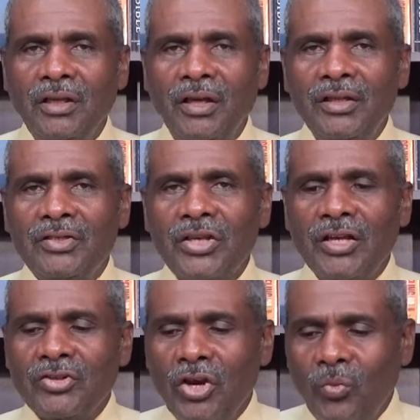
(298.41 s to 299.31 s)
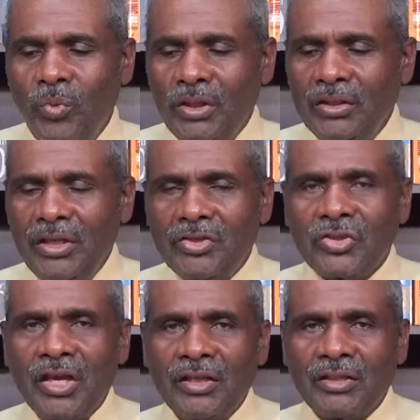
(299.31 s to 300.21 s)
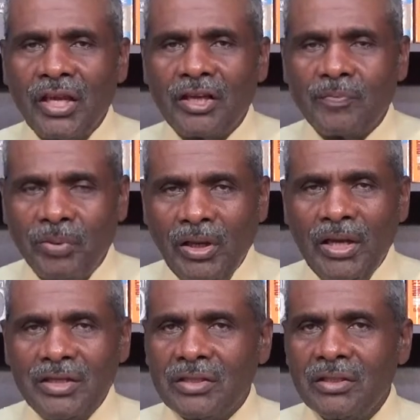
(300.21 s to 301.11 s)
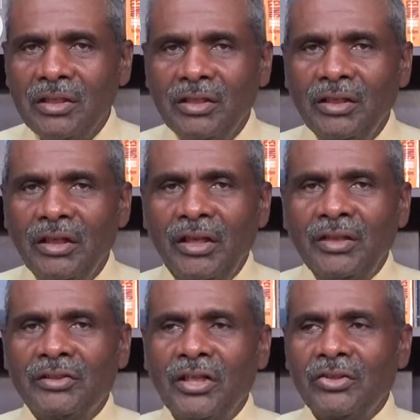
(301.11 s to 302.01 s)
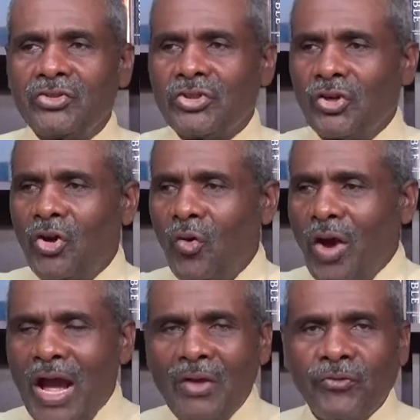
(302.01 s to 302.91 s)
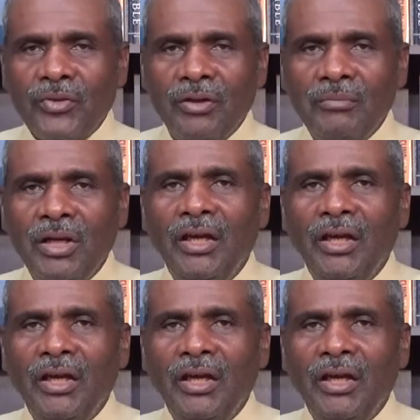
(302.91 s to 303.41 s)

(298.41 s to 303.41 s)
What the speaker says: And he says, when these things take place, he didn't tell us to go after them.